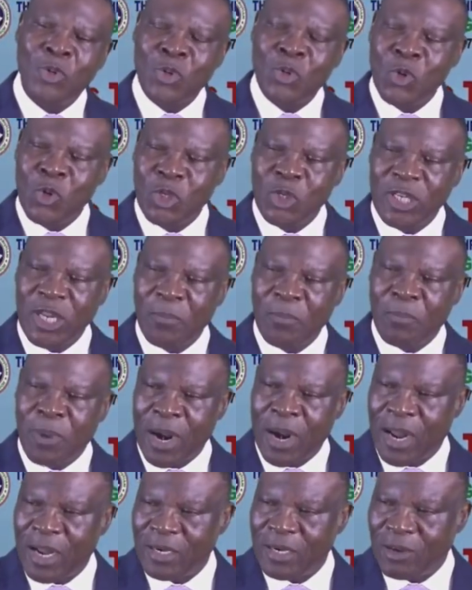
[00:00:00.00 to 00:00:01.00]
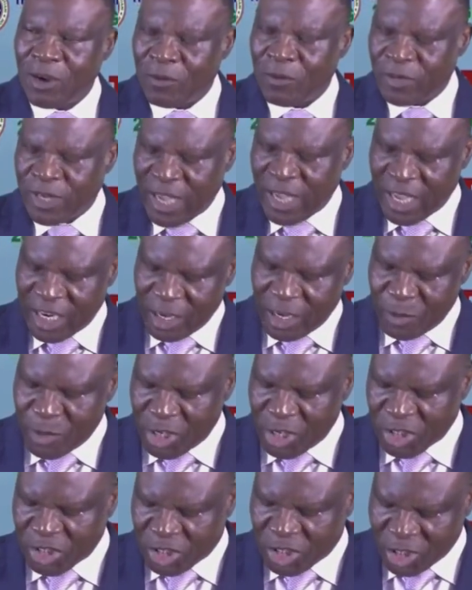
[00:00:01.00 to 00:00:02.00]
through the band of the
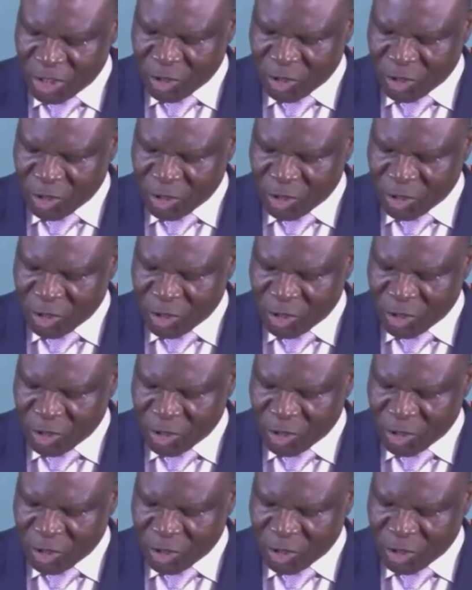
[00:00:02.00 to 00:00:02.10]
enemy in